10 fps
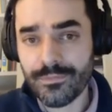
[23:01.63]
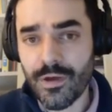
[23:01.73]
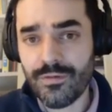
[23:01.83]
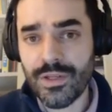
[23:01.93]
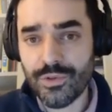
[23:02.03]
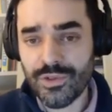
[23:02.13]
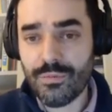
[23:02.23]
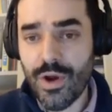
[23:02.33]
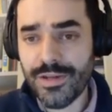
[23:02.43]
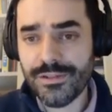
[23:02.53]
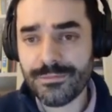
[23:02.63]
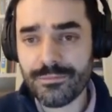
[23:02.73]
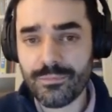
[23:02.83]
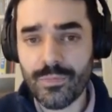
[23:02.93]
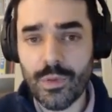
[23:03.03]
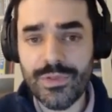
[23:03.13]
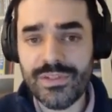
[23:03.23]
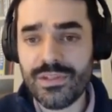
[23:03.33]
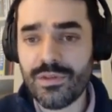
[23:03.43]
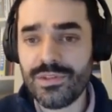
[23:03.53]
of Linkurious Enterprise, where we
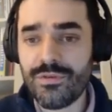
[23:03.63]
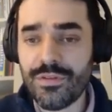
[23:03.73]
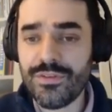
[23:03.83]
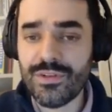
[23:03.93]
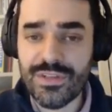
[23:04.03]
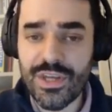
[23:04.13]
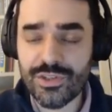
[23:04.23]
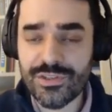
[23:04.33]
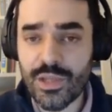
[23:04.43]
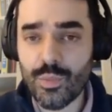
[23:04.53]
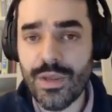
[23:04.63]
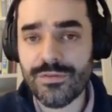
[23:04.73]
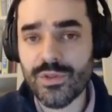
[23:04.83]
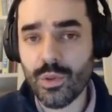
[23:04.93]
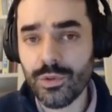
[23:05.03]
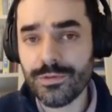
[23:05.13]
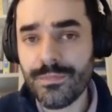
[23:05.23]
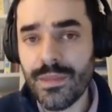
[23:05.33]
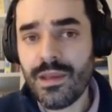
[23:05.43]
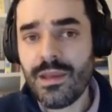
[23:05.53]
see the different visualizations that we have stored,
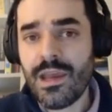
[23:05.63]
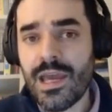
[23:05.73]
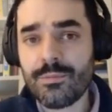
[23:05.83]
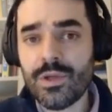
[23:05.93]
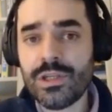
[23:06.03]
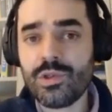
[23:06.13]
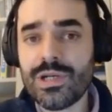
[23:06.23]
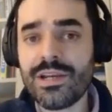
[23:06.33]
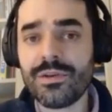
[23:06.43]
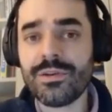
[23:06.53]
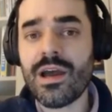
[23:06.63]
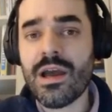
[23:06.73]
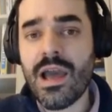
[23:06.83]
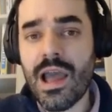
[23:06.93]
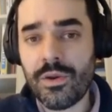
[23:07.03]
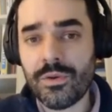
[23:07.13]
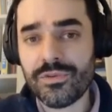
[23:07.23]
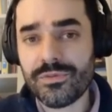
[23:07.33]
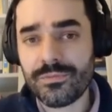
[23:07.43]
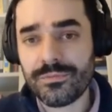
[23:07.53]
and I'm going to click on
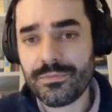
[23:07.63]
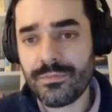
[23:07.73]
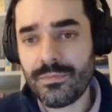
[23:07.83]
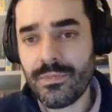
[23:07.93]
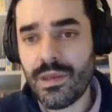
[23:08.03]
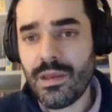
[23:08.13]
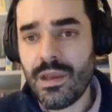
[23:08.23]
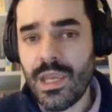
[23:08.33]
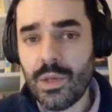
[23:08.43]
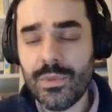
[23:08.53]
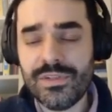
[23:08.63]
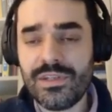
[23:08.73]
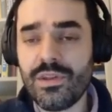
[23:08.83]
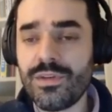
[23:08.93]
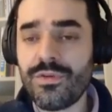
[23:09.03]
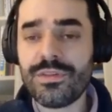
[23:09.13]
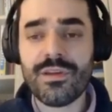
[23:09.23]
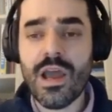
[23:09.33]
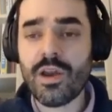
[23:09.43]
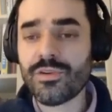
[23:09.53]
alerts. Here we see the different
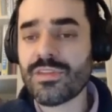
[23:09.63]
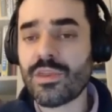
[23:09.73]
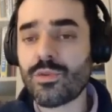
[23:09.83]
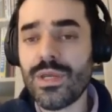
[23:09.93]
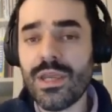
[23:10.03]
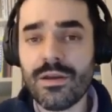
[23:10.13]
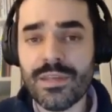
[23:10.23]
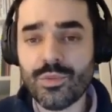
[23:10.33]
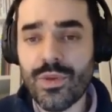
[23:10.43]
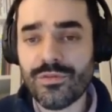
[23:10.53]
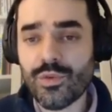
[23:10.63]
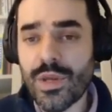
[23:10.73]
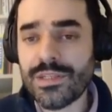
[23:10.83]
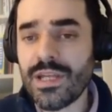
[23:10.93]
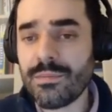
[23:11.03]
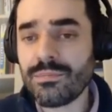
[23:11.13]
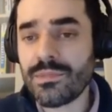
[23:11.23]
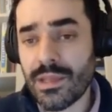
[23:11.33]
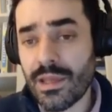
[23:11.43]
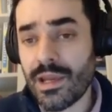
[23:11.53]
alerts that we have created,
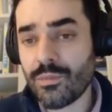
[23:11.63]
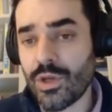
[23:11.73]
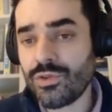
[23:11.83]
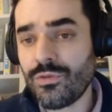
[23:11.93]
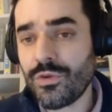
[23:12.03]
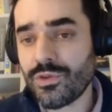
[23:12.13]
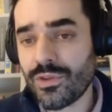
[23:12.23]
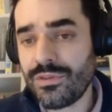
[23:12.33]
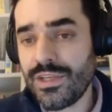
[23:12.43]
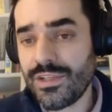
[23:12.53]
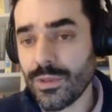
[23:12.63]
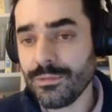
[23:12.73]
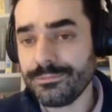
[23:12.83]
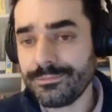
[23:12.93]
and I'm going to focus on this one.